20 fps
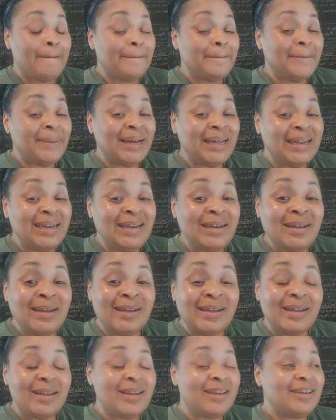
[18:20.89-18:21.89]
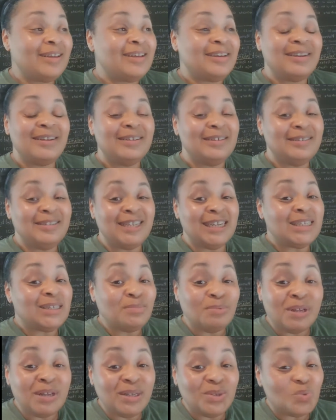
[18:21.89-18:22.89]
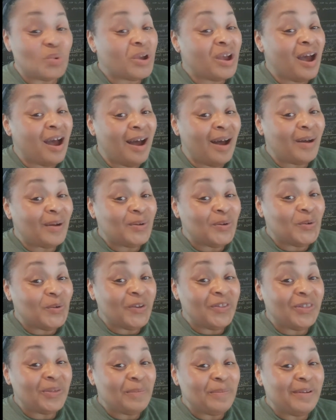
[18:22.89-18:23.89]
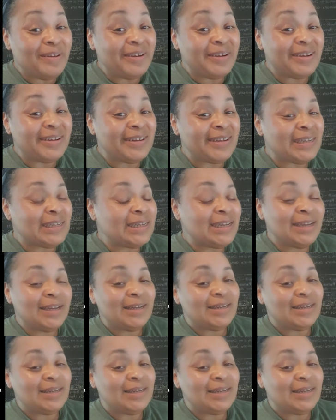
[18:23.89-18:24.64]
But look, just because we're called North America